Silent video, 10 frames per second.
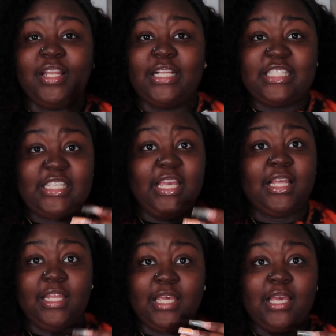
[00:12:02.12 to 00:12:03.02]
feeling
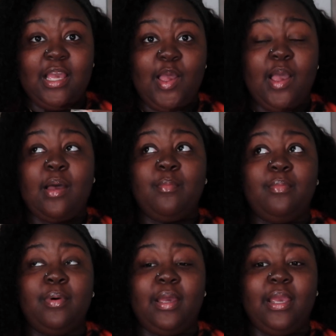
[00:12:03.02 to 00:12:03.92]
tingly
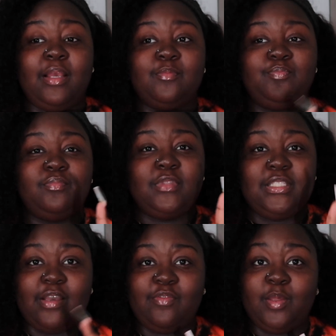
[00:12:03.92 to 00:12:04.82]
but
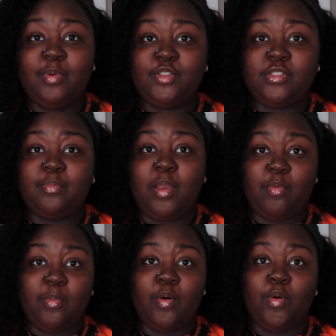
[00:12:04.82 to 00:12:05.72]
definitely put you some
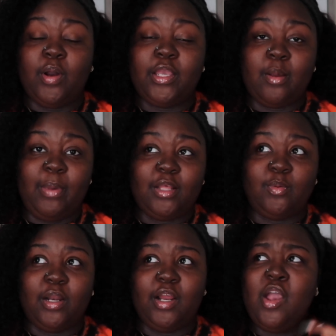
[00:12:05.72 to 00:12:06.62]
peppermint oil in your bath
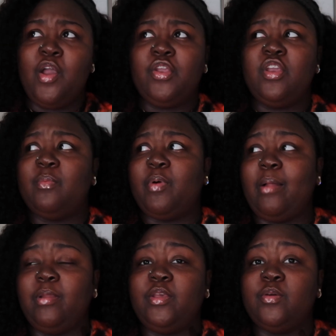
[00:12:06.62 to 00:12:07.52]
water you can
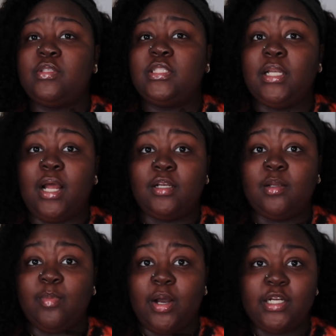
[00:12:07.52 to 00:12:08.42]
probably use the
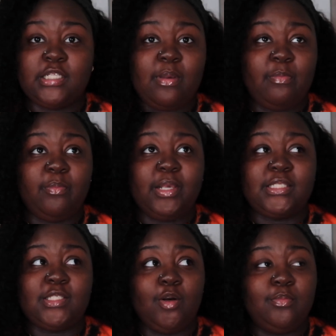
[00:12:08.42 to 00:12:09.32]
dr bronner's peppermint
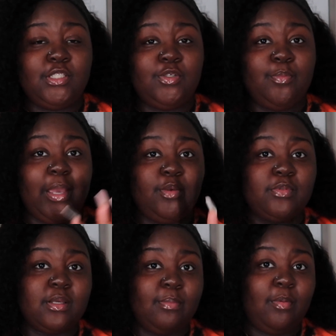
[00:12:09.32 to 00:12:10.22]
soap to make you
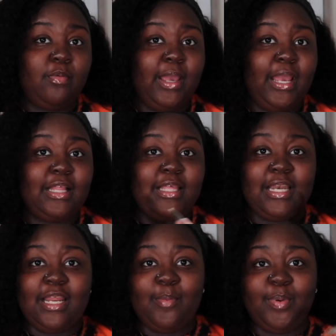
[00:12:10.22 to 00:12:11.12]
some bubble bath
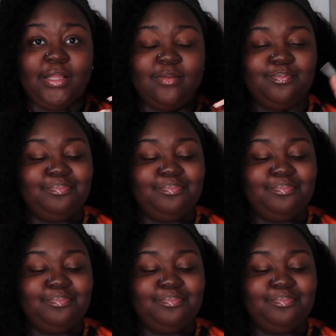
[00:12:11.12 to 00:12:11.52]
and then put